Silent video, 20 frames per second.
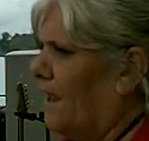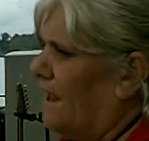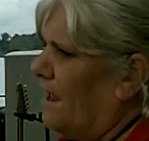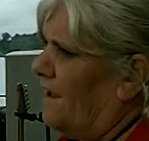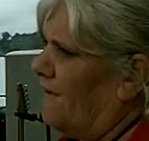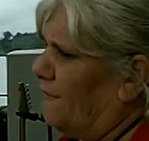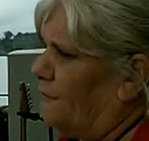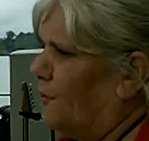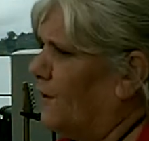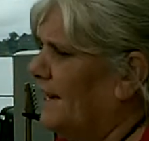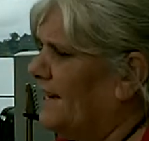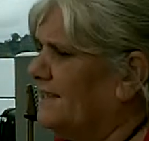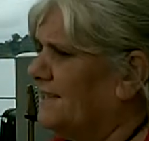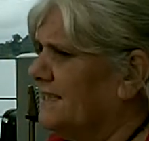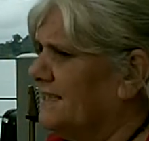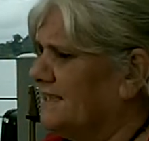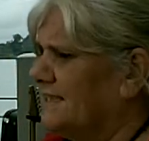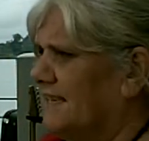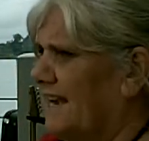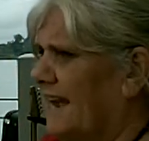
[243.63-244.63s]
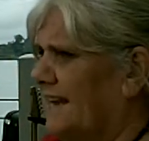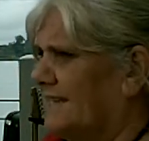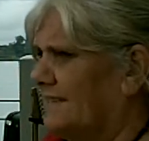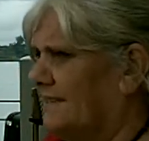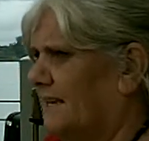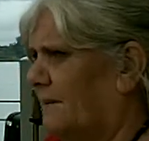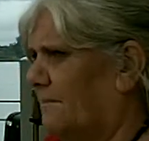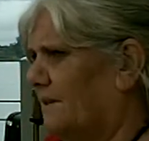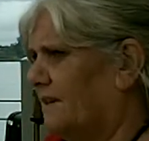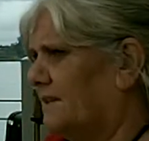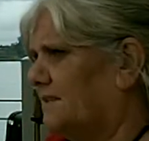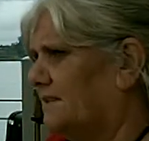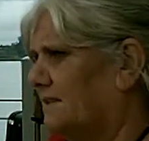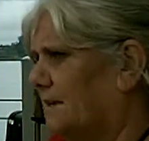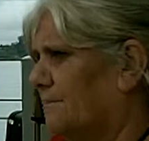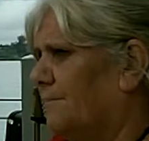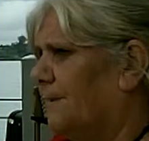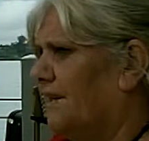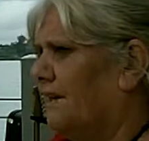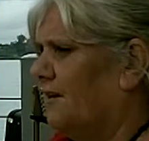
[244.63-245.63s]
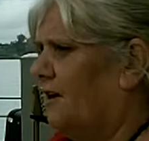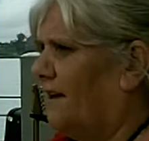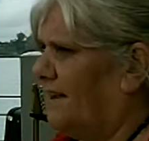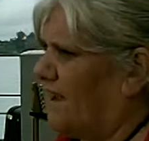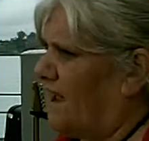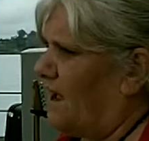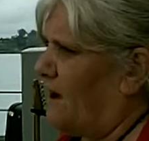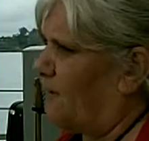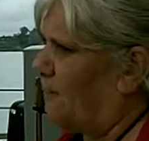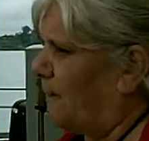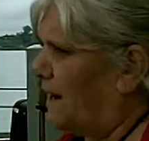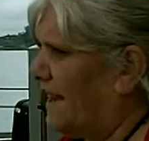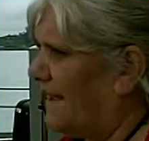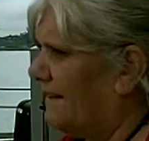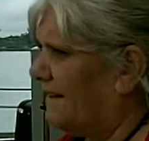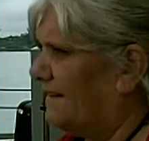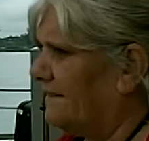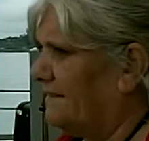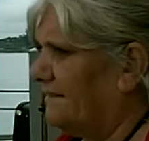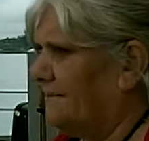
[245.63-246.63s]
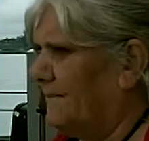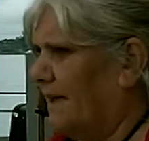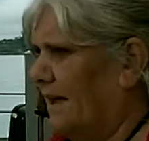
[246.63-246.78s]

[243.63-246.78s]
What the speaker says: If we just take something simply like our planet